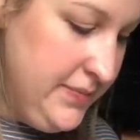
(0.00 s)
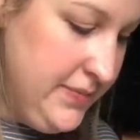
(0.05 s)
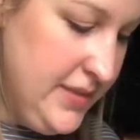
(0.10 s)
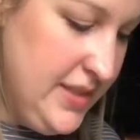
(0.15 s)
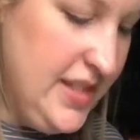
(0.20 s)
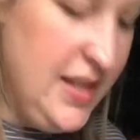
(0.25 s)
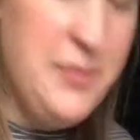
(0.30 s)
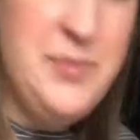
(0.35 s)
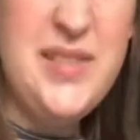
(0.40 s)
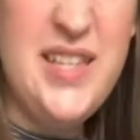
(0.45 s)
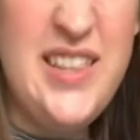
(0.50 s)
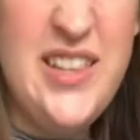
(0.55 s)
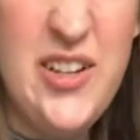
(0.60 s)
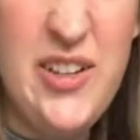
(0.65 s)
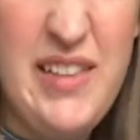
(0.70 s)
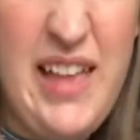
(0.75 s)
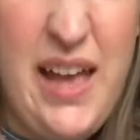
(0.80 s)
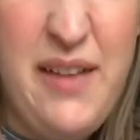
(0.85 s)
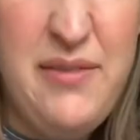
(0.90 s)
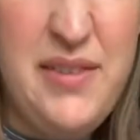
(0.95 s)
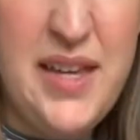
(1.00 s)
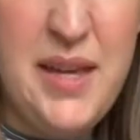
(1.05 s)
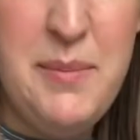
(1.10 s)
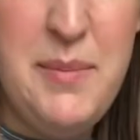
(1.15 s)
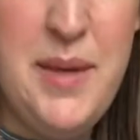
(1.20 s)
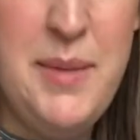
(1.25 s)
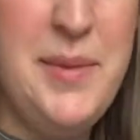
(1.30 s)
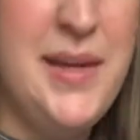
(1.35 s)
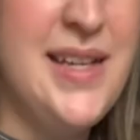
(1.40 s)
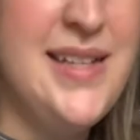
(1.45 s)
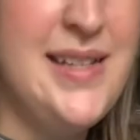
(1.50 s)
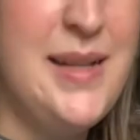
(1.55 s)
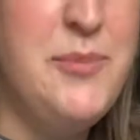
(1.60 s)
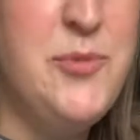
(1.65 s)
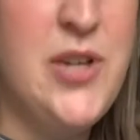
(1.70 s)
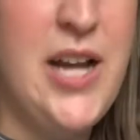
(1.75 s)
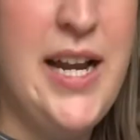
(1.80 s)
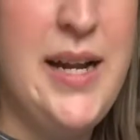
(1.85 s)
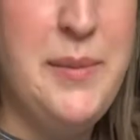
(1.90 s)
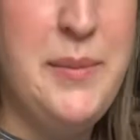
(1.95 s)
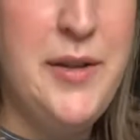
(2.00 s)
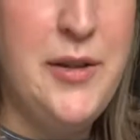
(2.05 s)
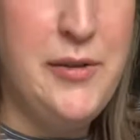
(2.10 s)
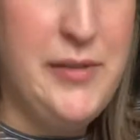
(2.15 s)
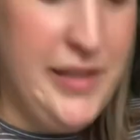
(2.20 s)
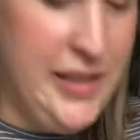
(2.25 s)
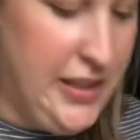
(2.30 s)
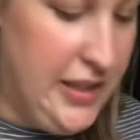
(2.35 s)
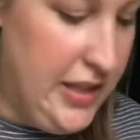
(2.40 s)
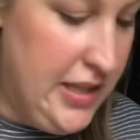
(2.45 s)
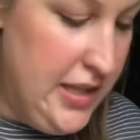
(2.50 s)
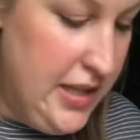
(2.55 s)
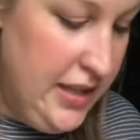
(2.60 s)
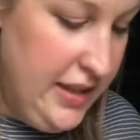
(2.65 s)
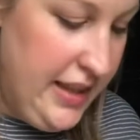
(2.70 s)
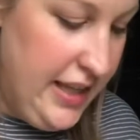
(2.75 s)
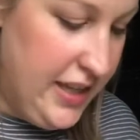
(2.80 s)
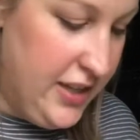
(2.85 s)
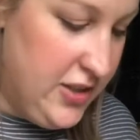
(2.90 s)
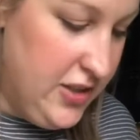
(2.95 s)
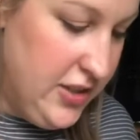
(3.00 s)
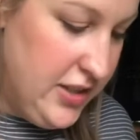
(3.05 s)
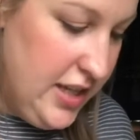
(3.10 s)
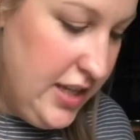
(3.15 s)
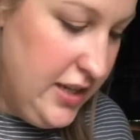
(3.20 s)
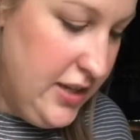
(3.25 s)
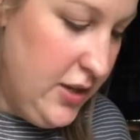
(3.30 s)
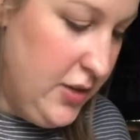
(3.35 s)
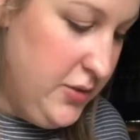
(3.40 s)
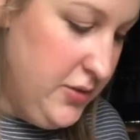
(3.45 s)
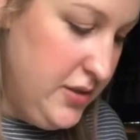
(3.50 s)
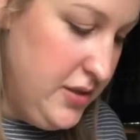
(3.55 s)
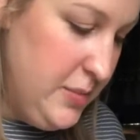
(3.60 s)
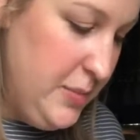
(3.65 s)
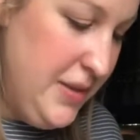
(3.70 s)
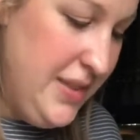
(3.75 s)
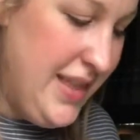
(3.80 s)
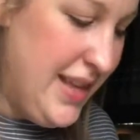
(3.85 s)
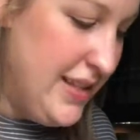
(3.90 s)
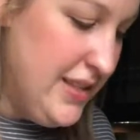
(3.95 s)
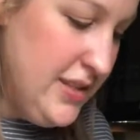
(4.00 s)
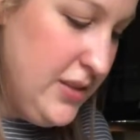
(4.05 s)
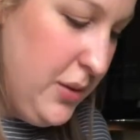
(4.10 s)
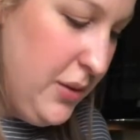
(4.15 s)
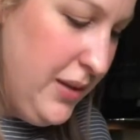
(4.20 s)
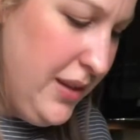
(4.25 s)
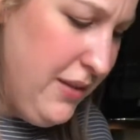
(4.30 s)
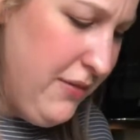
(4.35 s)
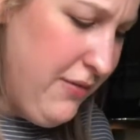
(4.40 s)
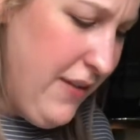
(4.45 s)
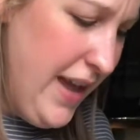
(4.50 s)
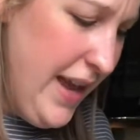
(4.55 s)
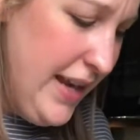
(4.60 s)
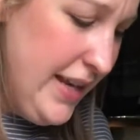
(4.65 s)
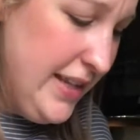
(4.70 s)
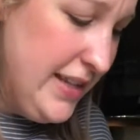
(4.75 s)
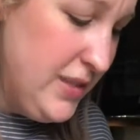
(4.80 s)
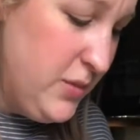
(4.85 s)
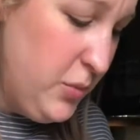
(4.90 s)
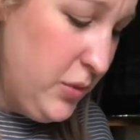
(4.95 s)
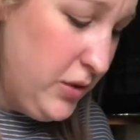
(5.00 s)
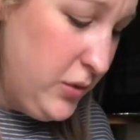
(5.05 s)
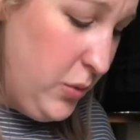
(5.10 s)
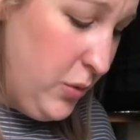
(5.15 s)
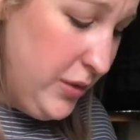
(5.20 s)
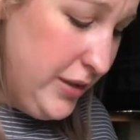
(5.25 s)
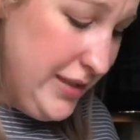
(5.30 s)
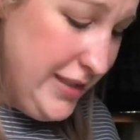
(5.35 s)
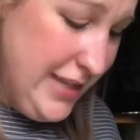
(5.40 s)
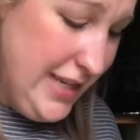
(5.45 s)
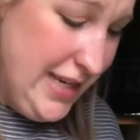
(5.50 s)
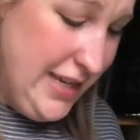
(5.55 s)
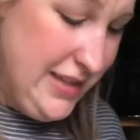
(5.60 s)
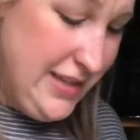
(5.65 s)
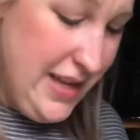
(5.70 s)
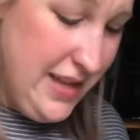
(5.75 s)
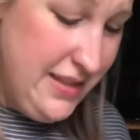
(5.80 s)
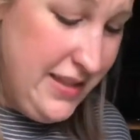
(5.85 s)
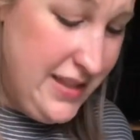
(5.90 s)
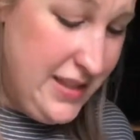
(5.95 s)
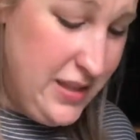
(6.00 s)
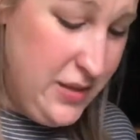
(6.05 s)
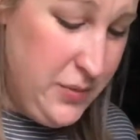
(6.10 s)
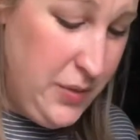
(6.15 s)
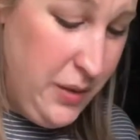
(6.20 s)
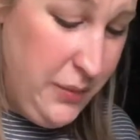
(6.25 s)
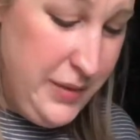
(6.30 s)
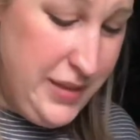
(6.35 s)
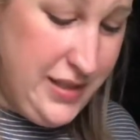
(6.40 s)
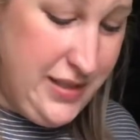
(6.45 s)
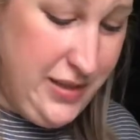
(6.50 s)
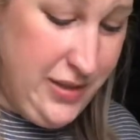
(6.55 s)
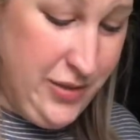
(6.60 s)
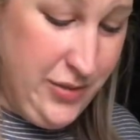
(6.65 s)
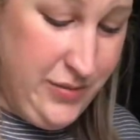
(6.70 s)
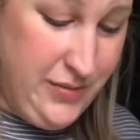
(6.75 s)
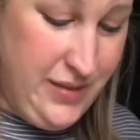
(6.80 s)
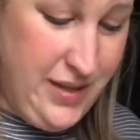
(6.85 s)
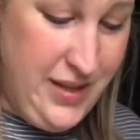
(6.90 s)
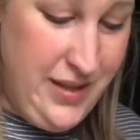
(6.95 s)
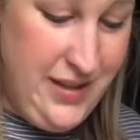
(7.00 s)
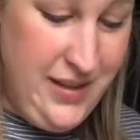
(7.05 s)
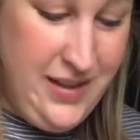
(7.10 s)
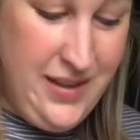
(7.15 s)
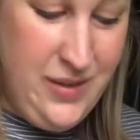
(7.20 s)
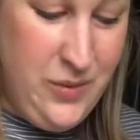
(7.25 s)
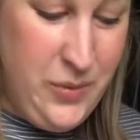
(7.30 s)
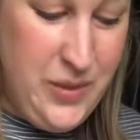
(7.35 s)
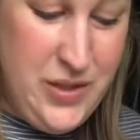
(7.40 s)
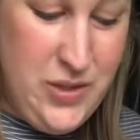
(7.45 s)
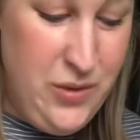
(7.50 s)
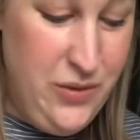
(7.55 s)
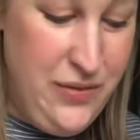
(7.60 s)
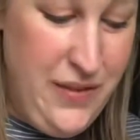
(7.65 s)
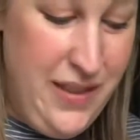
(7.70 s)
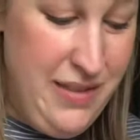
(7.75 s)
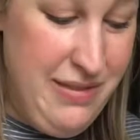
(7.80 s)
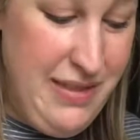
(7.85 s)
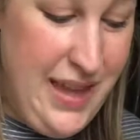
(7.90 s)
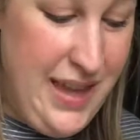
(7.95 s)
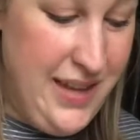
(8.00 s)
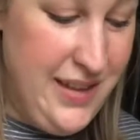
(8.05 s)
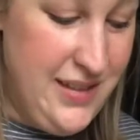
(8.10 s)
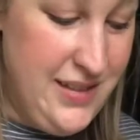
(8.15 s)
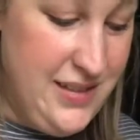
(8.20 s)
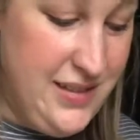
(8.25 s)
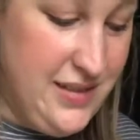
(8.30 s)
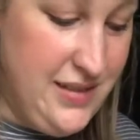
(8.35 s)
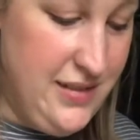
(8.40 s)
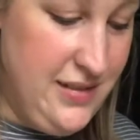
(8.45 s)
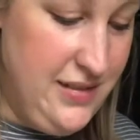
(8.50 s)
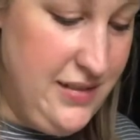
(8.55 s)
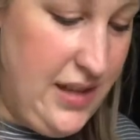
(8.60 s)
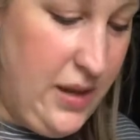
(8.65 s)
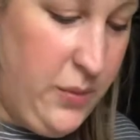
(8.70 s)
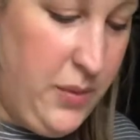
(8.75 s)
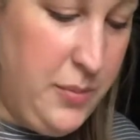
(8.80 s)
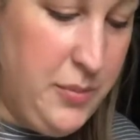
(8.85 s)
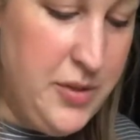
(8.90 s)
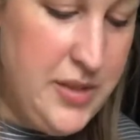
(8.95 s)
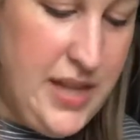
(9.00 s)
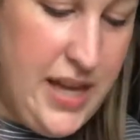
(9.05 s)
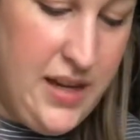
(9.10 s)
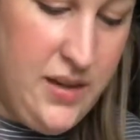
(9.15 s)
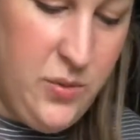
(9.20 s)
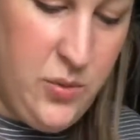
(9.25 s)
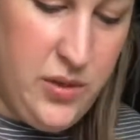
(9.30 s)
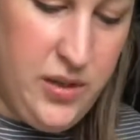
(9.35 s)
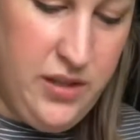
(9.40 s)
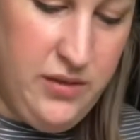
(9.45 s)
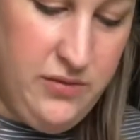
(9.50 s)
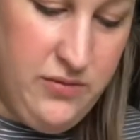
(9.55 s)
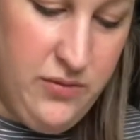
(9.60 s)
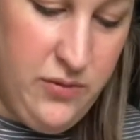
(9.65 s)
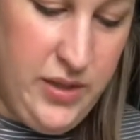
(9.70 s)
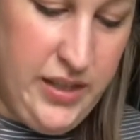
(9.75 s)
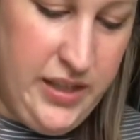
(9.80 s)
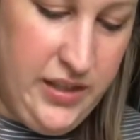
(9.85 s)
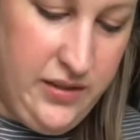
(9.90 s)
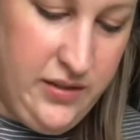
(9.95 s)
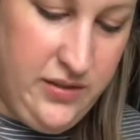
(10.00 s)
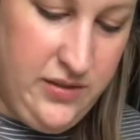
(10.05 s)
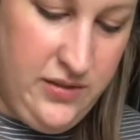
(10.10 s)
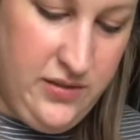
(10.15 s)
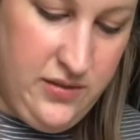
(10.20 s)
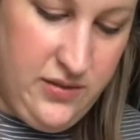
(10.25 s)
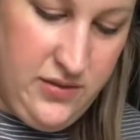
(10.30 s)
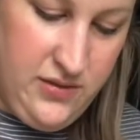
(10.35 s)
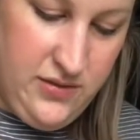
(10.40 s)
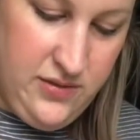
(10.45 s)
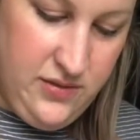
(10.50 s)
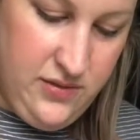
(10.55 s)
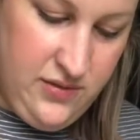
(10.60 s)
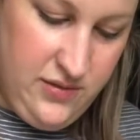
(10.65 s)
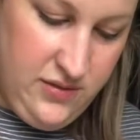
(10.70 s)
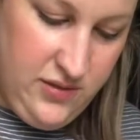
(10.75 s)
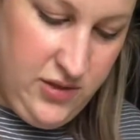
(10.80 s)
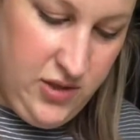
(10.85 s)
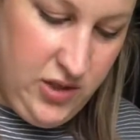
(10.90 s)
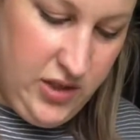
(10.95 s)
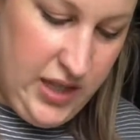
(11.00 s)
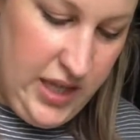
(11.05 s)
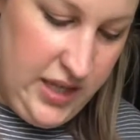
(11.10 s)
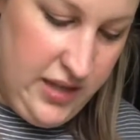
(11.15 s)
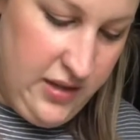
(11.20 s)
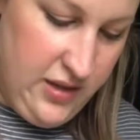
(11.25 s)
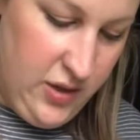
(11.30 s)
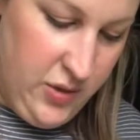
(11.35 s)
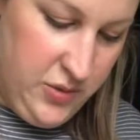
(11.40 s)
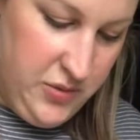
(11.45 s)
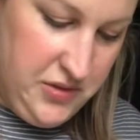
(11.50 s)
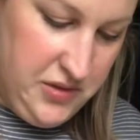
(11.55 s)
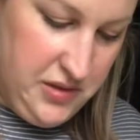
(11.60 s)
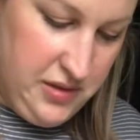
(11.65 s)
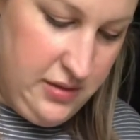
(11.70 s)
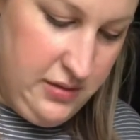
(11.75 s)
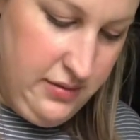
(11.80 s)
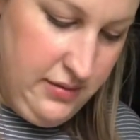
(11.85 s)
Tim's in there laughing at me because I'm trying to be a real cooking host, but that's totally fine because we're quarantined and this is what we do. We do fun things and we pretend we're real cooking hosts.